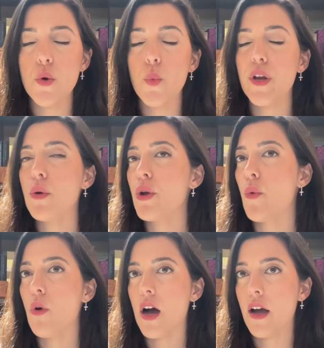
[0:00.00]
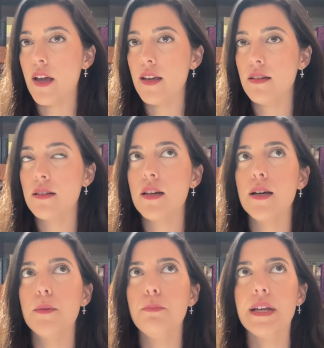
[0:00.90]
we don't know why,
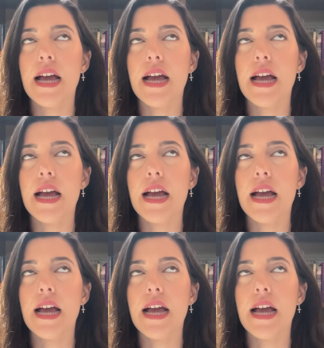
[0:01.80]
but